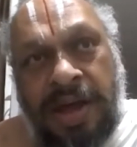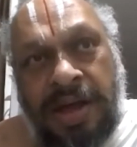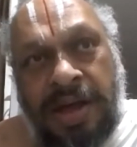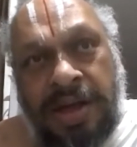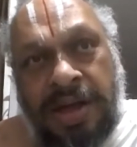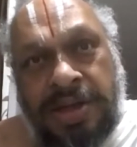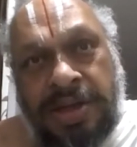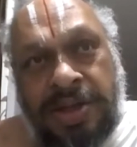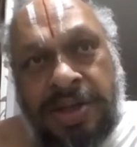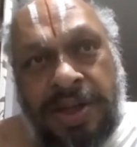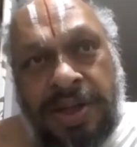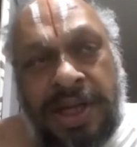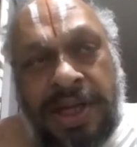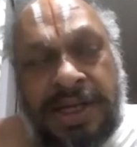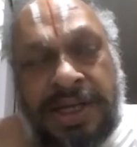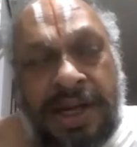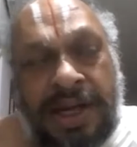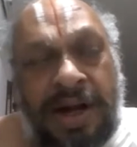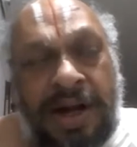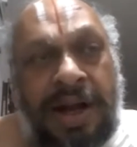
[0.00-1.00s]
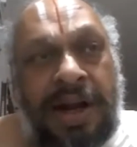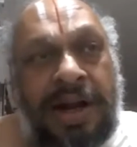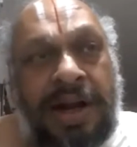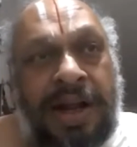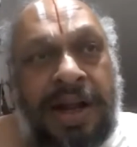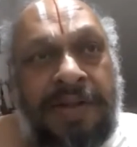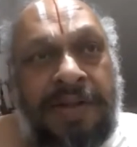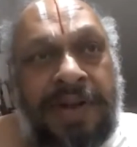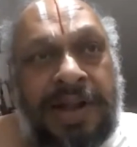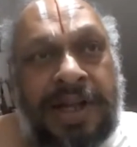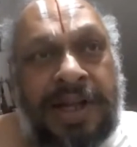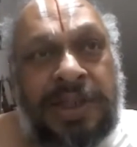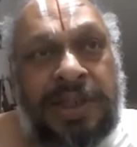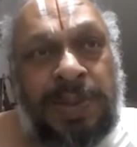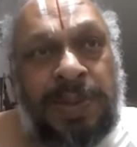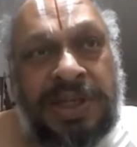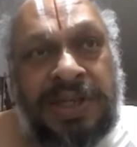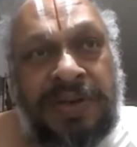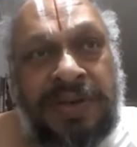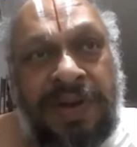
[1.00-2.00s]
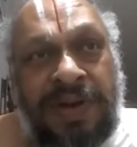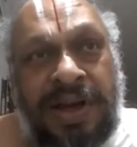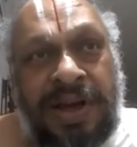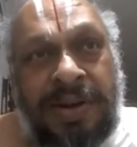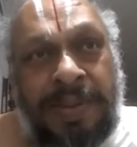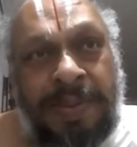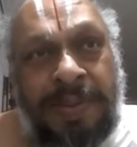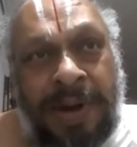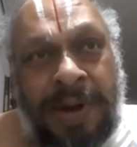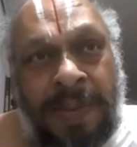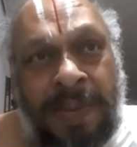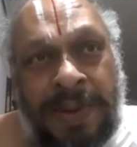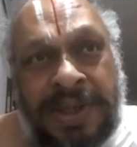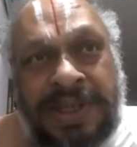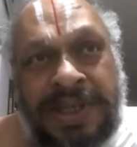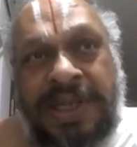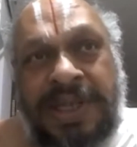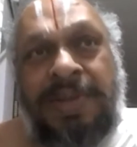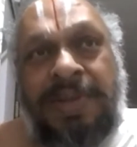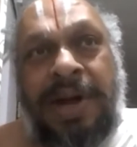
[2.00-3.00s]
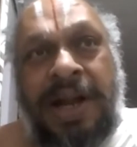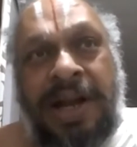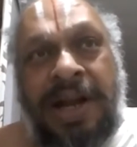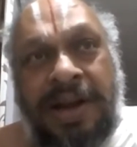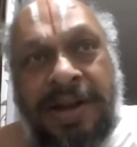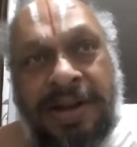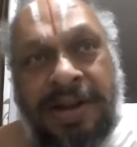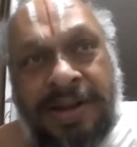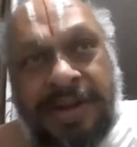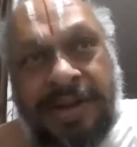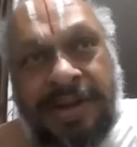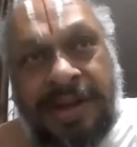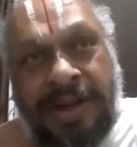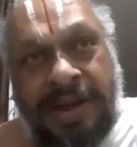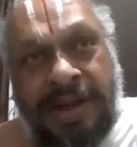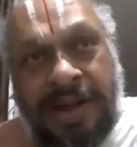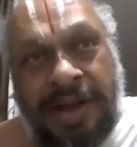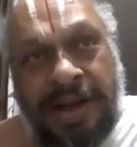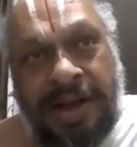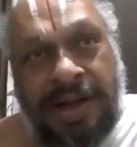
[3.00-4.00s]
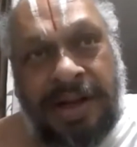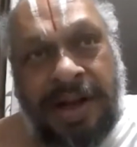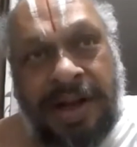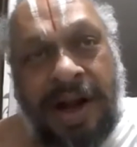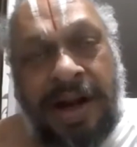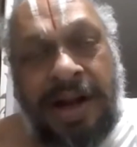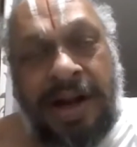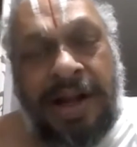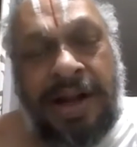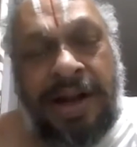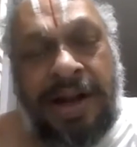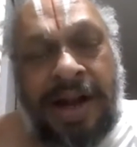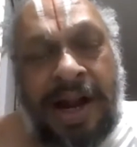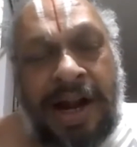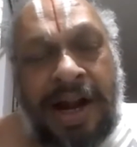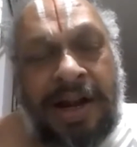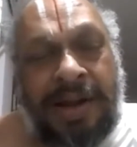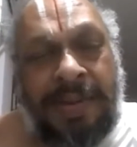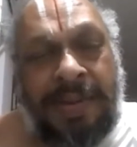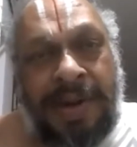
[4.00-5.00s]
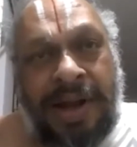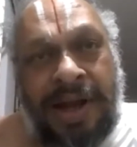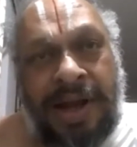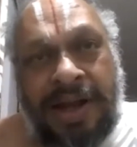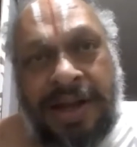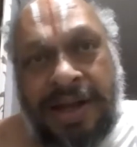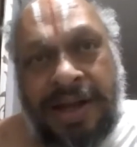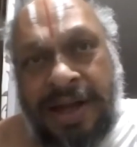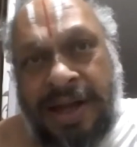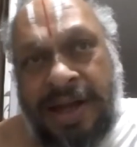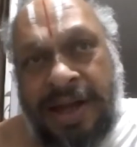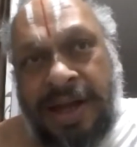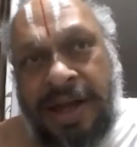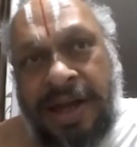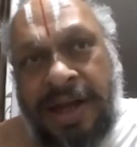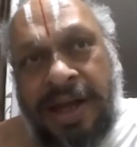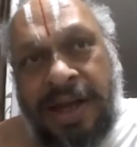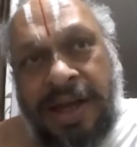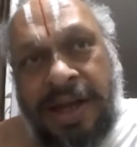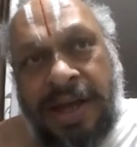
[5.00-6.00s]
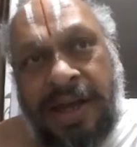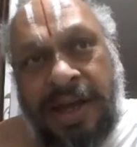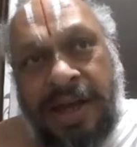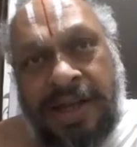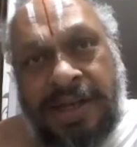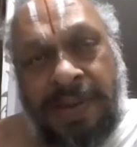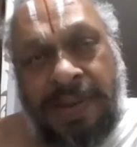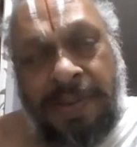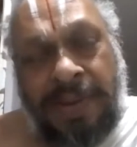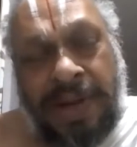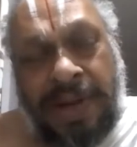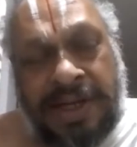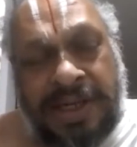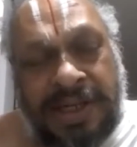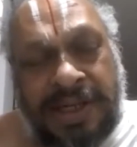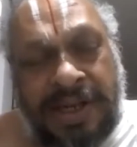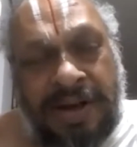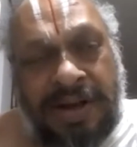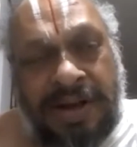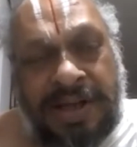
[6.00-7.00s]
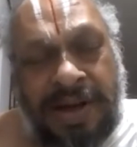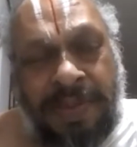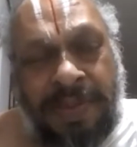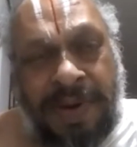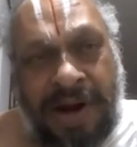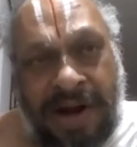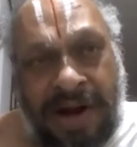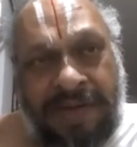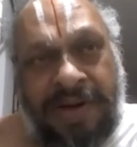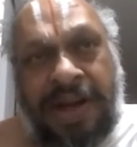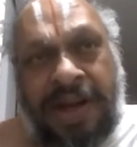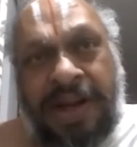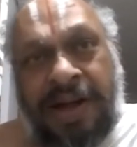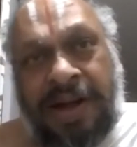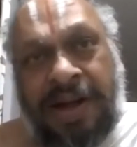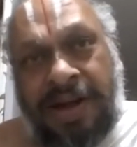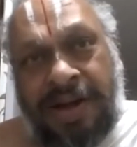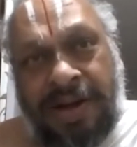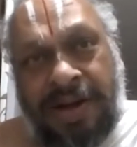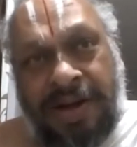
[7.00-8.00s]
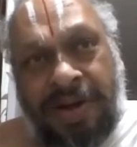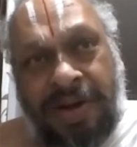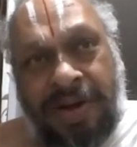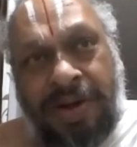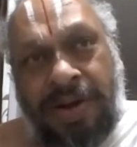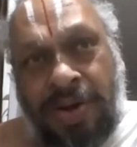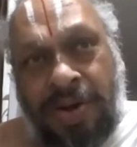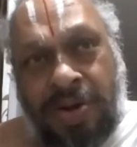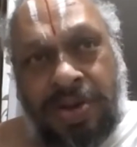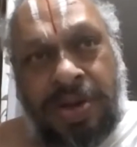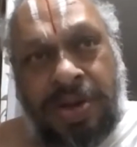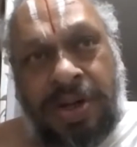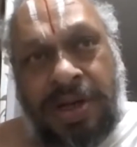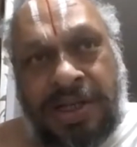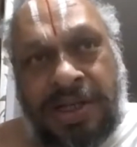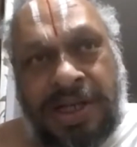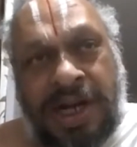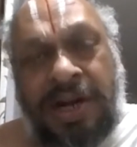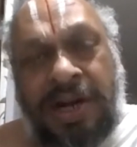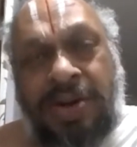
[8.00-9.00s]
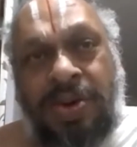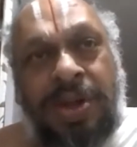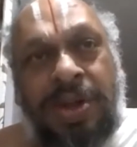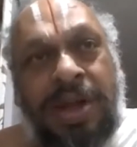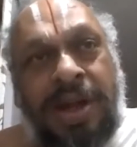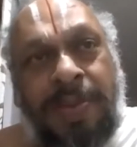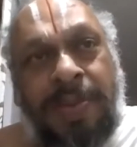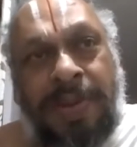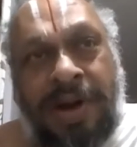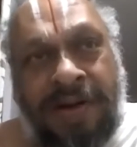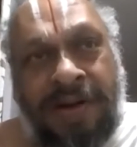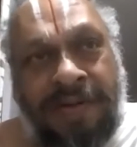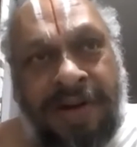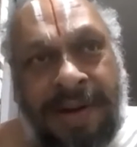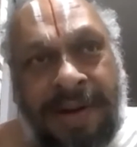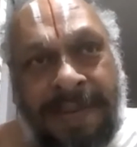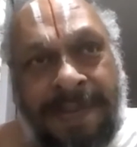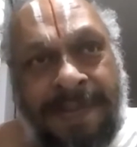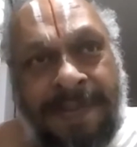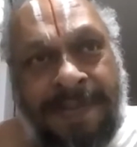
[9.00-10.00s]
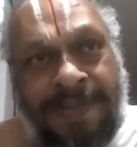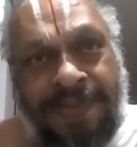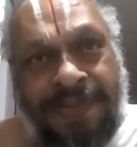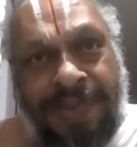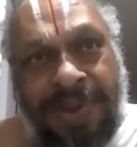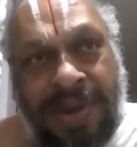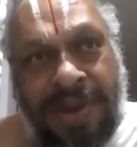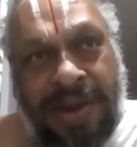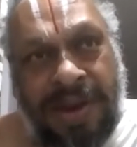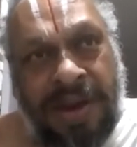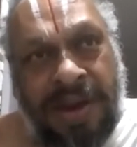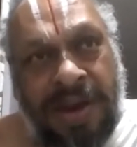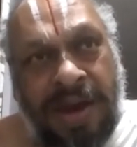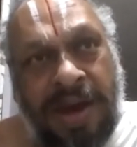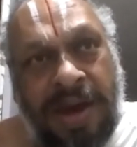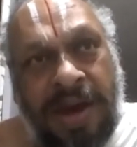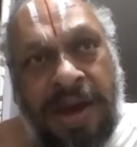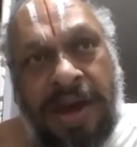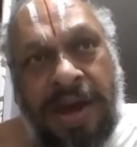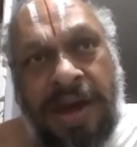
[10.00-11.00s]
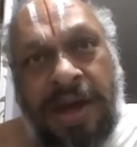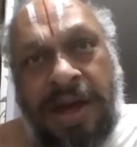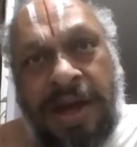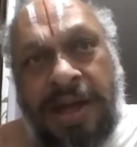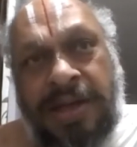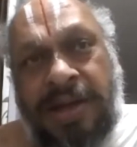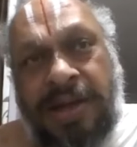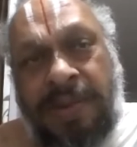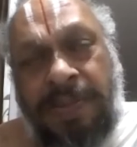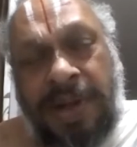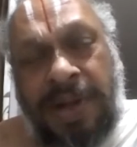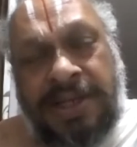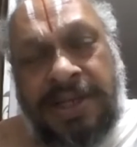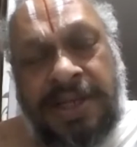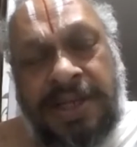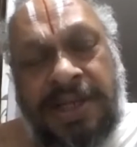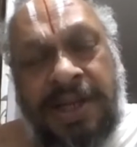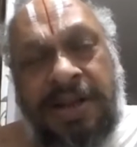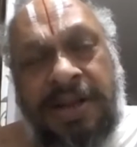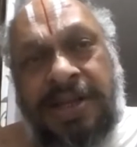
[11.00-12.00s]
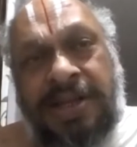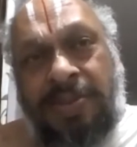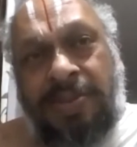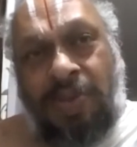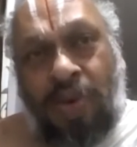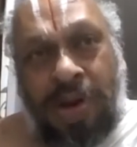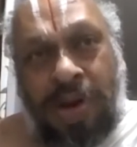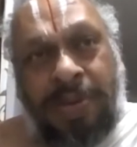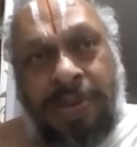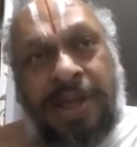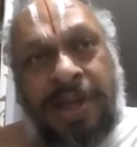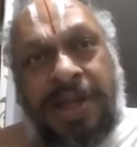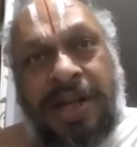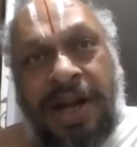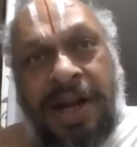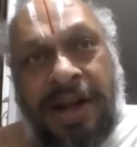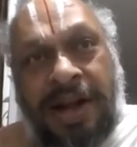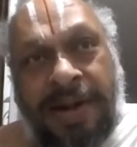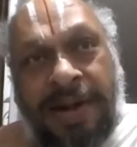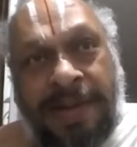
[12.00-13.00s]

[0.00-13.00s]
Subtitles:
So these are all done with a specific purpose in mind, not done randomly. In some places they will say Pranavena. You chant only the Pranava. In some places they will say Moola Mantrena.